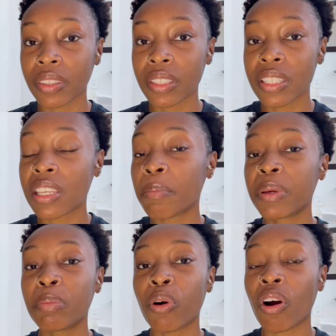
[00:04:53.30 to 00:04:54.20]
Some
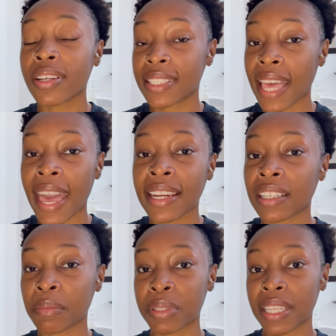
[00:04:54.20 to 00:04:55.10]
people are sad
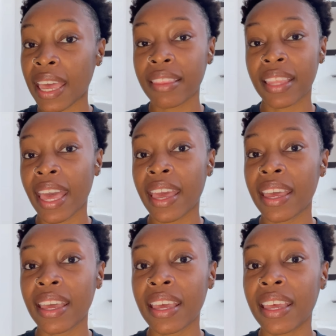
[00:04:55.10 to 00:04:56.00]
and upset
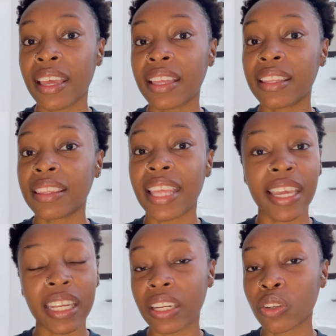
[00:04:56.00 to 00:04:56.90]
that they
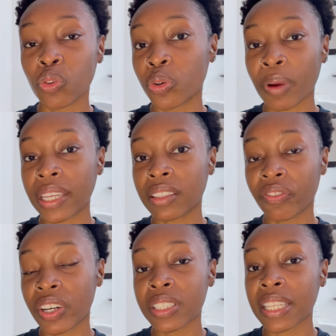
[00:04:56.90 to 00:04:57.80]
didn't do it right the
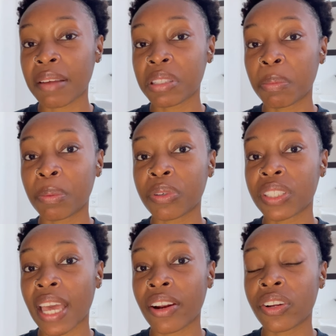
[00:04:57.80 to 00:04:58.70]
first time. Some people are
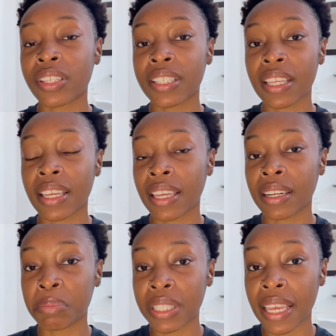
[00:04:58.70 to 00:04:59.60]
sad and
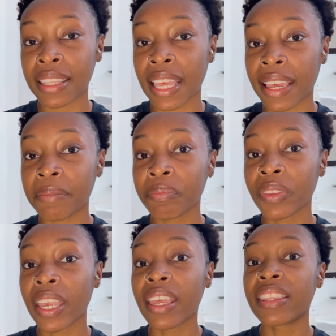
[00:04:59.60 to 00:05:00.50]
upset that
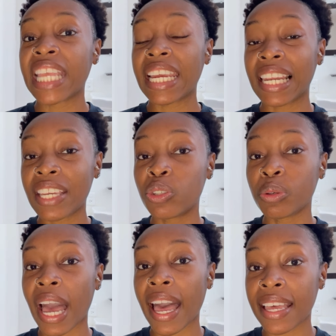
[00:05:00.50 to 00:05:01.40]
they let you
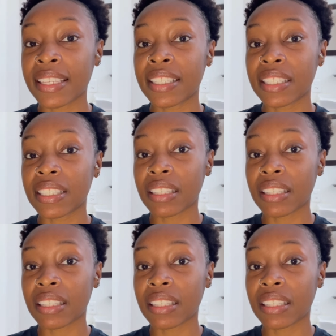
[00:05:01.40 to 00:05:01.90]
guys